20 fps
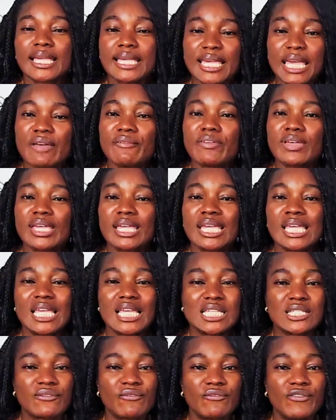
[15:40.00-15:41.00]
Giving
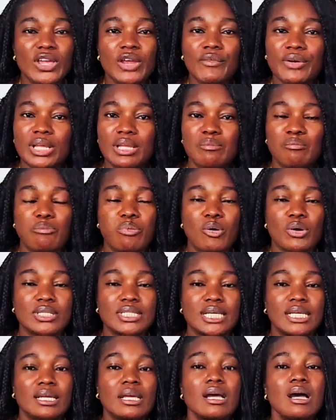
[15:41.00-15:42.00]
is very
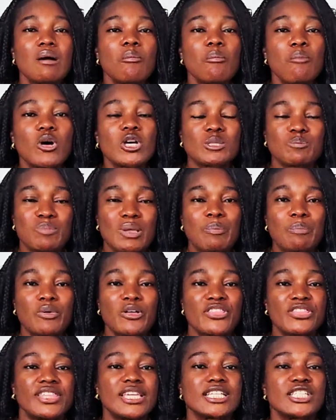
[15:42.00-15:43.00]
important. Most
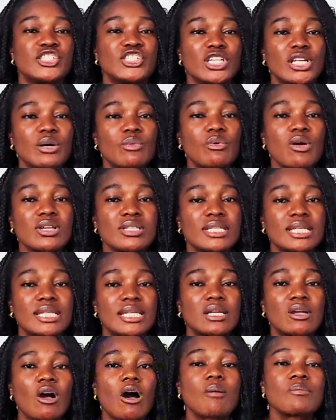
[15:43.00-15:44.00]
people think
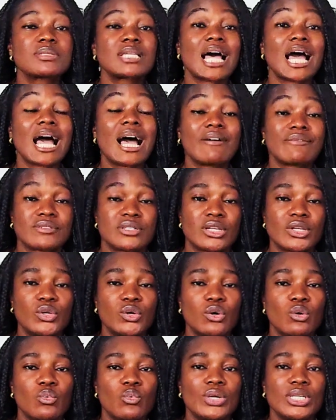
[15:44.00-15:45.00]
generosity comes after
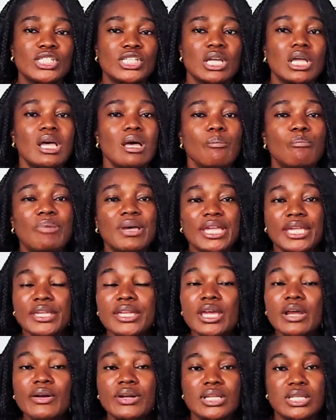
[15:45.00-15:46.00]
you're rich, but
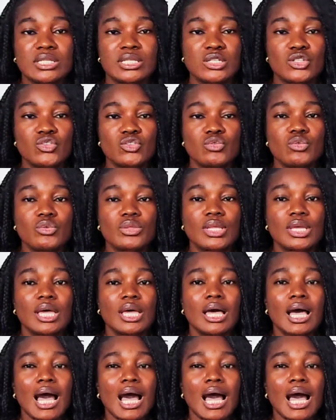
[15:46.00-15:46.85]
here is the truth.